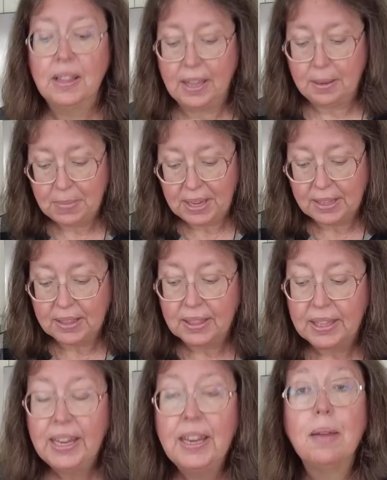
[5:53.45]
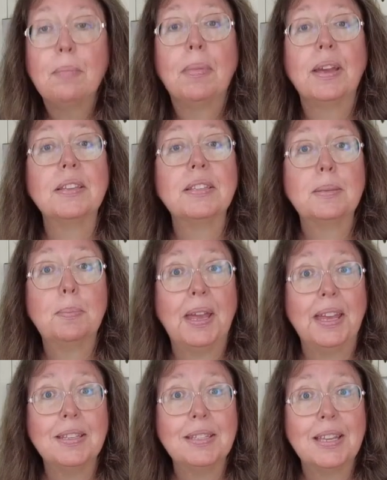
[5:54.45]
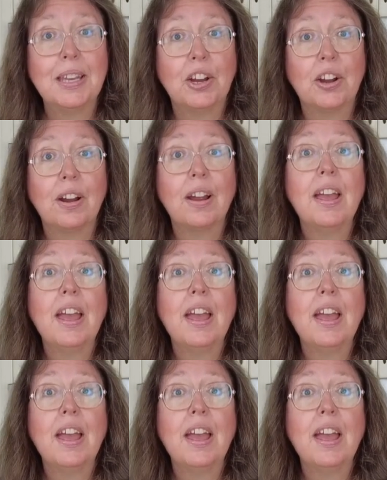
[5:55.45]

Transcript: Let me clean up my space here,